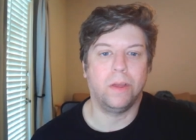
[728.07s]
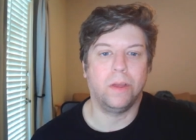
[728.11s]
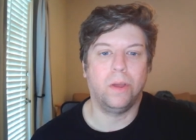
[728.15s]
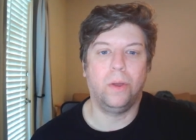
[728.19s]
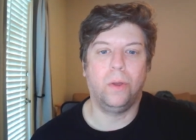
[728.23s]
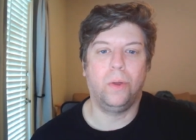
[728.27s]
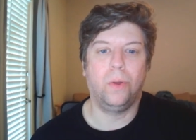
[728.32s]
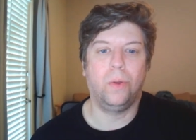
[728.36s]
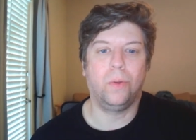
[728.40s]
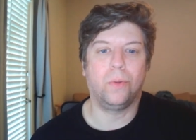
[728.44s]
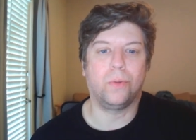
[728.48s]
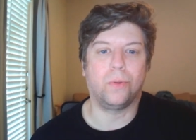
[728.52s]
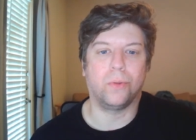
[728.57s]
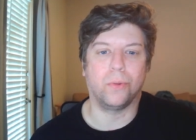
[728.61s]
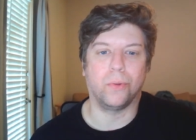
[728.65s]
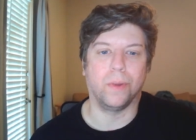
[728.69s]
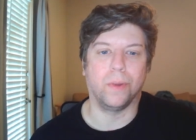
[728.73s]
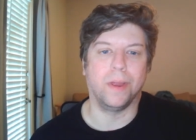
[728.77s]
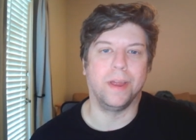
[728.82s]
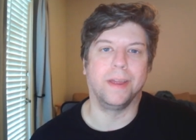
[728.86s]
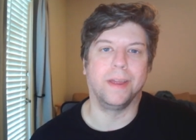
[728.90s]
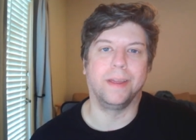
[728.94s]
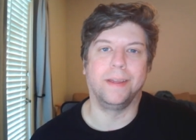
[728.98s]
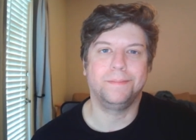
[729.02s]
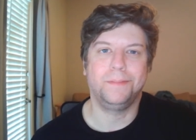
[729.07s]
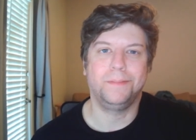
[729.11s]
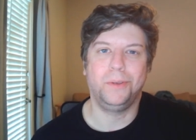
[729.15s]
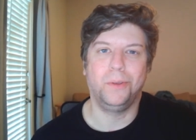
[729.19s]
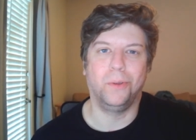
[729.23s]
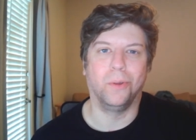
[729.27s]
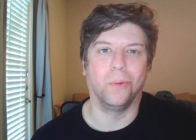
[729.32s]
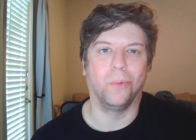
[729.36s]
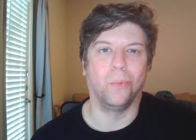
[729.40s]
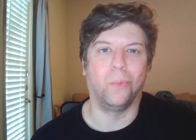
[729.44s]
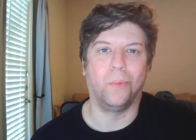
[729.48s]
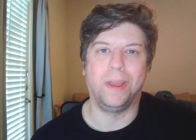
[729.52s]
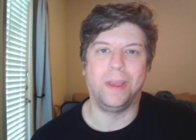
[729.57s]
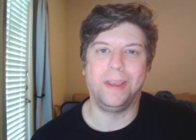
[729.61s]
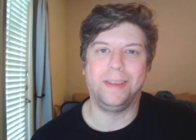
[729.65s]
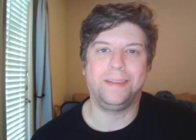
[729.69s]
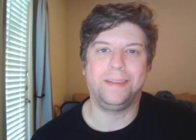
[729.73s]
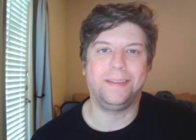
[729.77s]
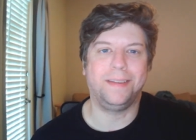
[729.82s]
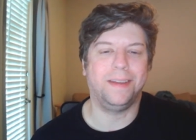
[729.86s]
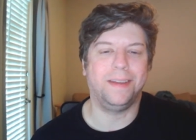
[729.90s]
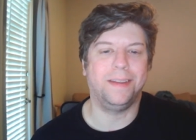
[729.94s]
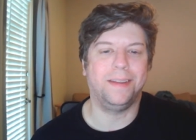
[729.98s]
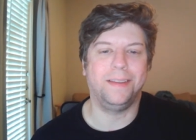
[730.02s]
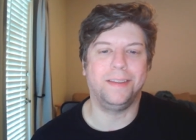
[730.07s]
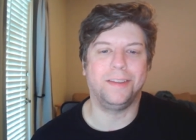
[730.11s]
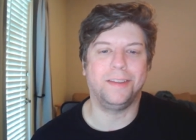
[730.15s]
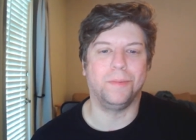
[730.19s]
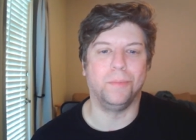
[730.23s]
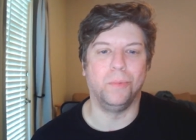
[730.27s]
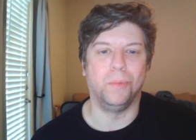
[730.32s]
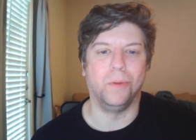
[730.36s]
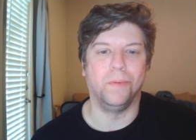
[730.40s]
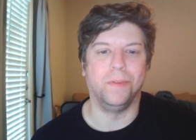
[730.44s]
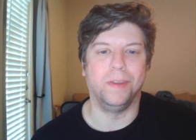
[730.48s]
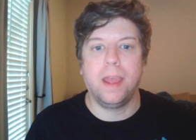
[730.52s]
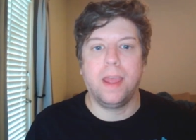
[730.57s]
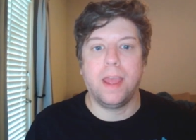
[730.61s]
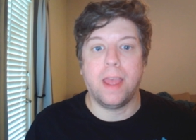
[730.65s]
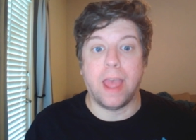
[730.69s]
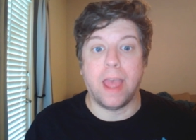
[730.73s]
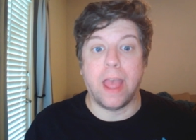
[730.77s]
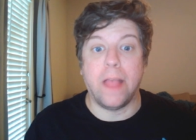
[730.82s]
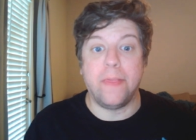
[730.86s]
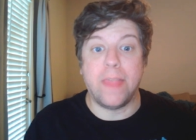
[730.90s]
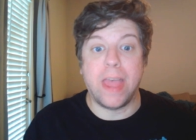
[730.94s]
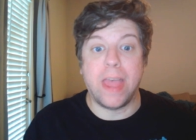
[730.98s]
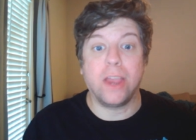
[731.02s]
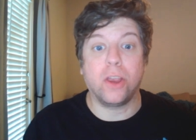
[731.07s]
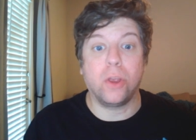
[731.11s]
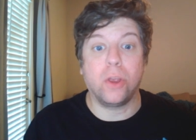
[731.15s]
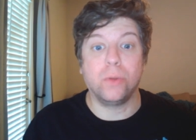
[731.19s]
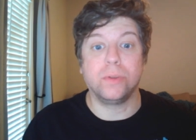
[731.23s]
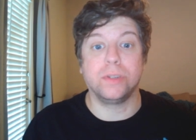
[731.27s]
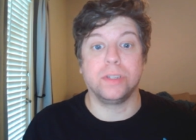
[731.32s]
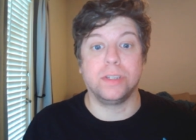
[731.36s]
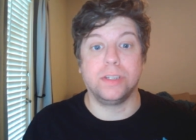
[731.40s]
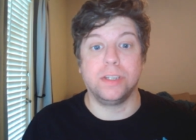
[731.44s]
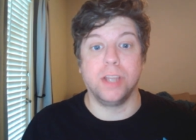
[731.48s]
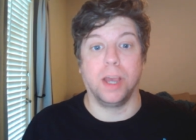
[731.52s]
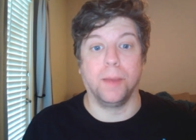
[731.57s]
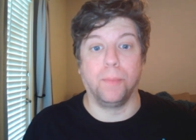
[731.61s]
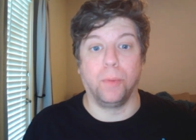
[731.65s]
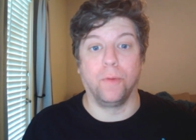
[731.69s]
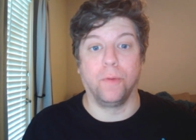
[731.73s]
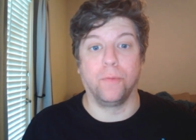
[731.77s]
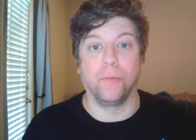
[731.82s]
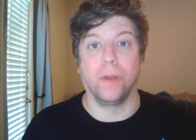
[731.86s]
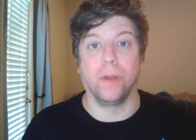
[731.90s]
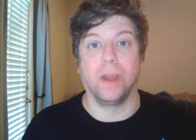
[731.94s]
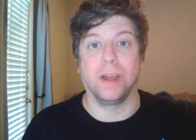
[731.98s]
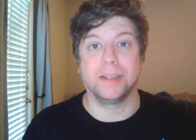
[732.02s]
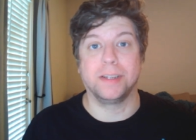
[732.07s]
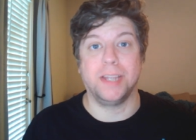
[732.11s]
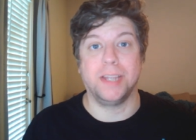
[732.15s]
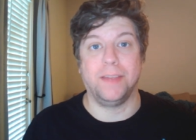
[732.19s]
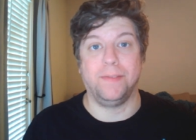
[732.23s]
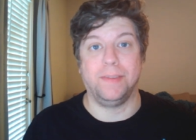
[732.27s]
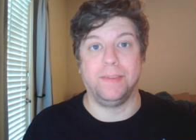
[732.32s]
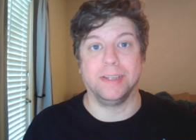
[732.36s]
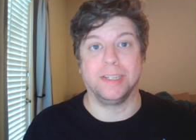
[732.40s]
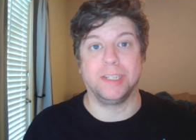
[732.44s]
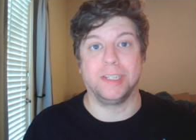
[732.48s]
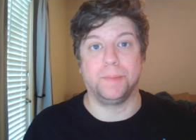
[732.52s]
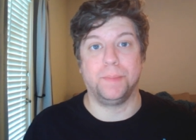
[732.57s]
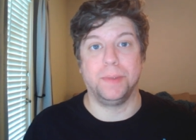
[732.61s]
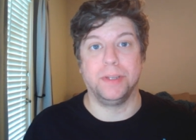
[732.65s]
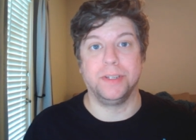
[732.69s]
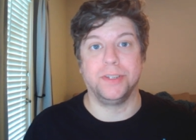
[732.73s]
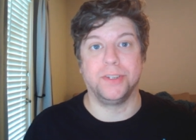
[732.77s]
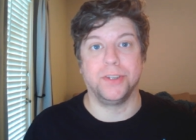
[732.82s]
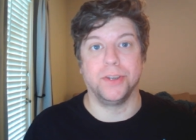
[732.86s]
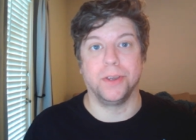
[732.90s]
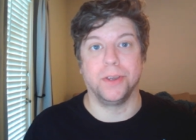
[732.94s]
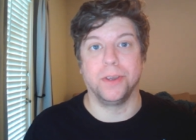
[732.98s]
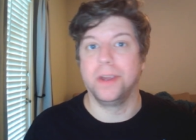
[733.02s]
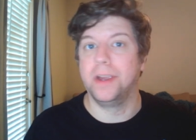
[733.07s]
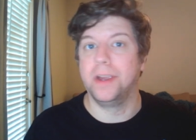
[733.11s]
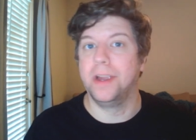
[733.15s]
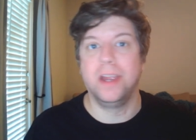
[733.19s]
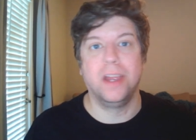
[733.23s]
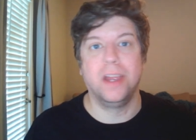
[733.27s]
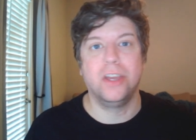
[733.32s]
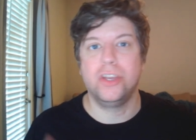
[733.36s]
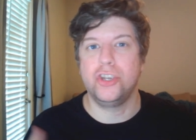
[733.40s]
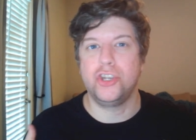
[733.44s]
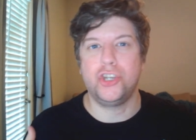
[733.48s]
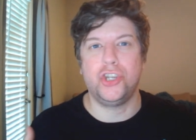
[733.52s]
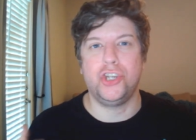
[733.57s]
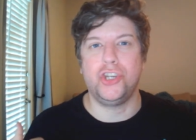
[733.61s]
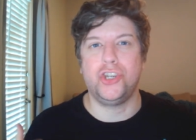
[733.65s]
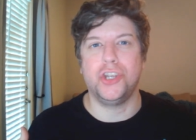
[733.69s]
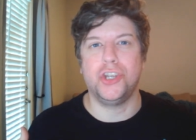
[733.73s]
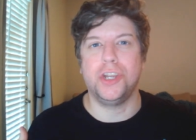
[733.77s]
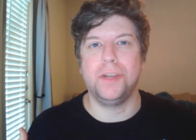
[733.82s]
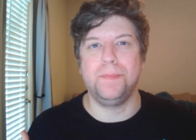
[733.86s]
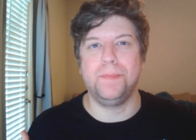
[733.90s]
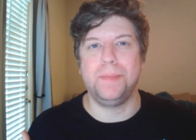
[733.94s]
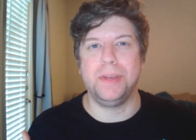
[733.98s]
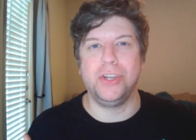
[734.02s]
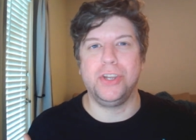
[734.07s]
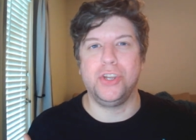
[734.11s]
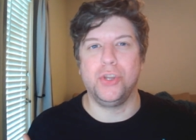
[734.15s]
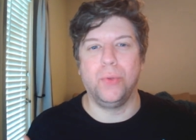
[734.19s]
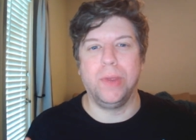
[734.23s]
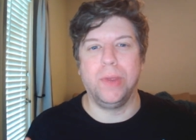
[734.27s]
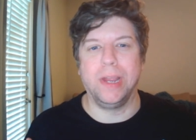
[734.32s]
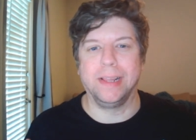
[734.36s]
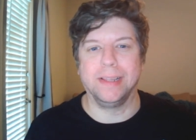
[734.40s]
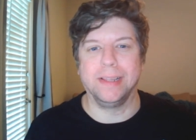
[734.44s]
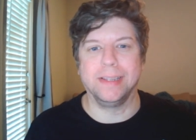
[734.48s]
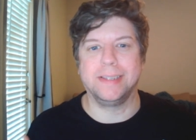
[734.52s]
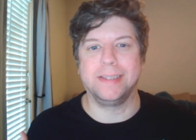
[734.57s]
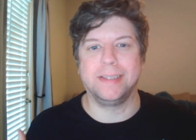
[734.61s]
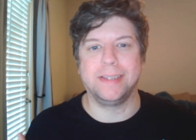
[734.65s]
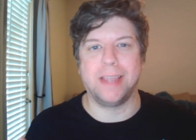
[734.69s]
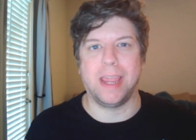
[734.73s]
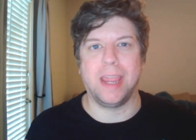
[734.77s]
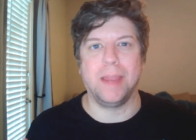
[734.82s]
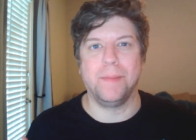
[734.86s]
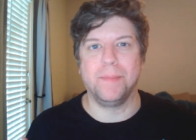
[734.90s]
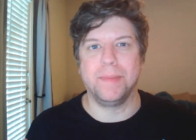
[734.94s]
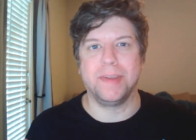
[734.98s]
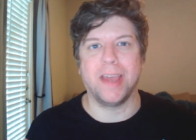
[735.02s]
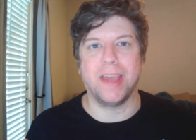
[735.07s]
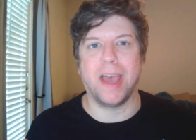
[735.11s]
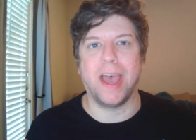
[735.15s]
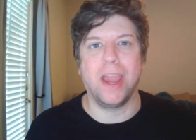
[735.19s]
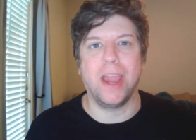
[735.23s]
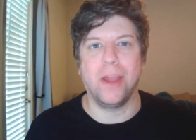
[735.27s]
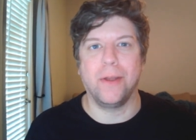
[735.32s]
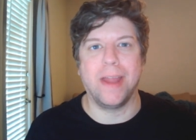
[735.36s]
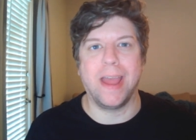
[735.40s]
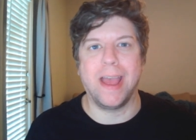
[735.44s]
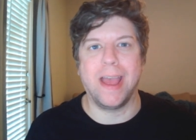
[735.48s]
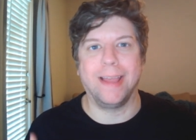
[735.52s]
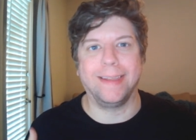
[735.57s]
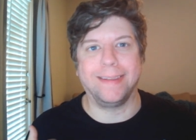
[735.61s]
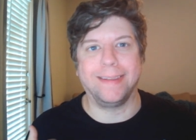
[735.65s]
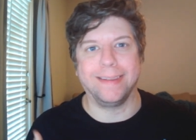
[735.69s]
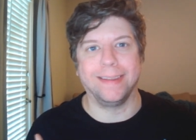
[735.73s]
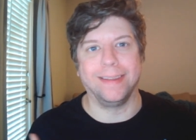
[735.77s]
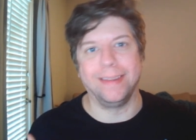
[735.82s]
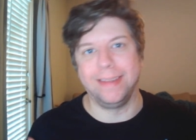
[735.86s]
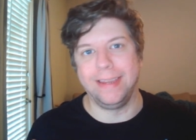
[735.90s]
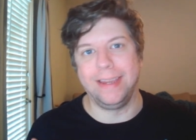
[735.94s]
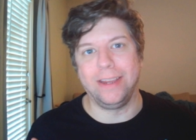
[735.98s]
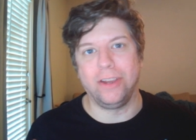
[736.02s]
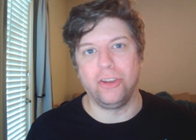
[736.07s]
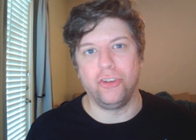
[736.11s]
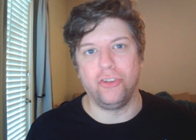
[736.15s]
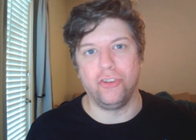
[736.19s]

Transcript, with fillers: Oh, Craig, you are wasted in this movie. And that goes double for Octavia Spencer. She shouldn't be doing this same tired-ass leak